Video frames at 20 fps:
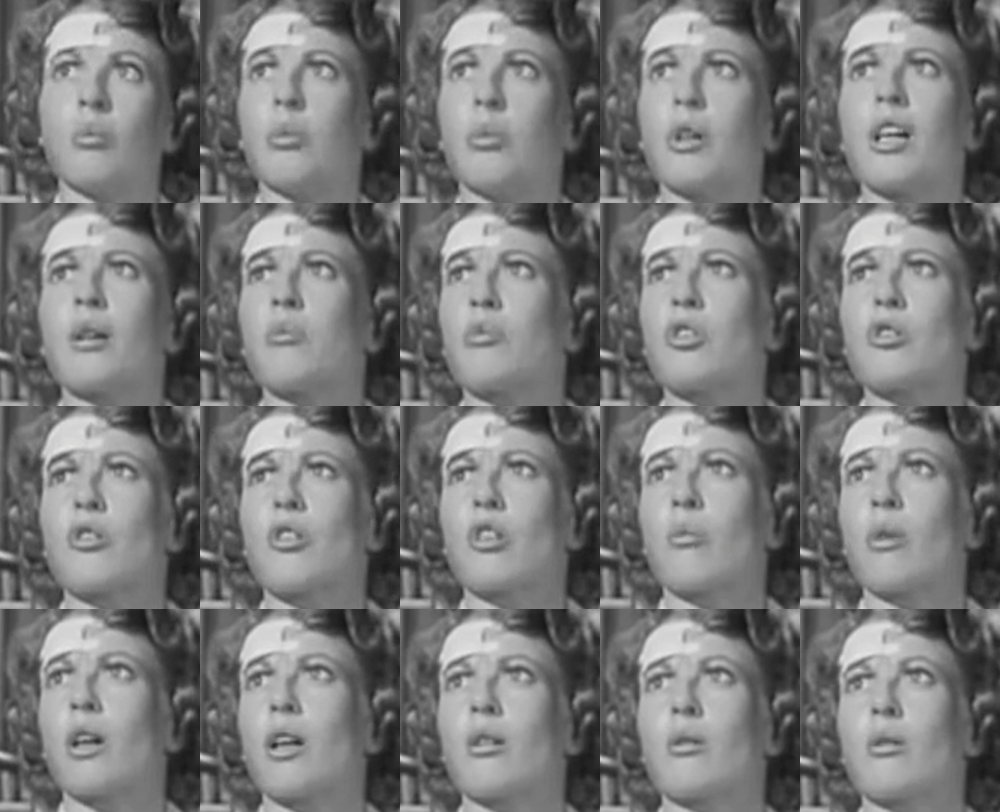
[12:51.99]
But I'm sure
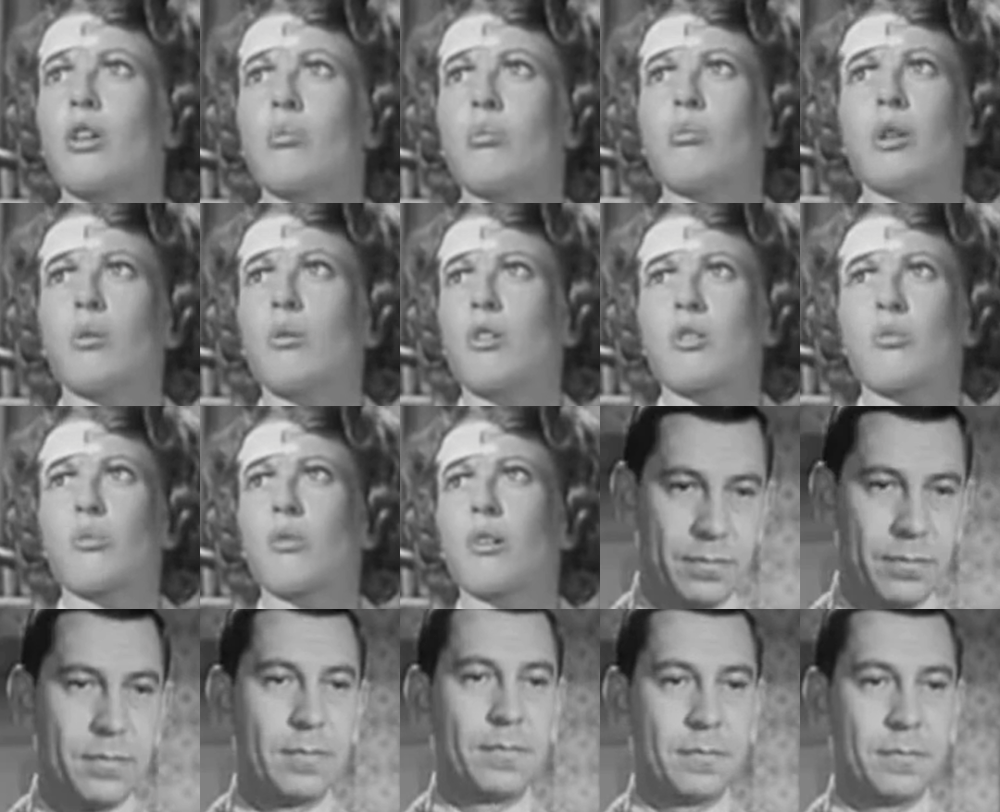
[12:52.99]
the man who hit me wasn't
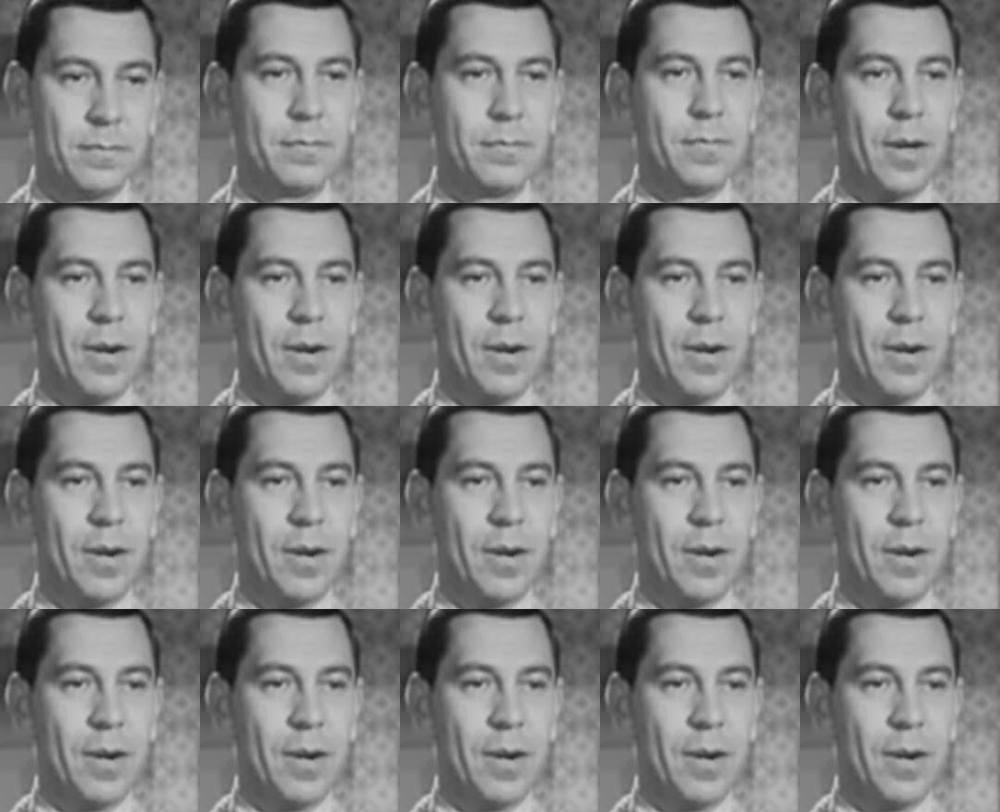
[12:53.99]
one of them.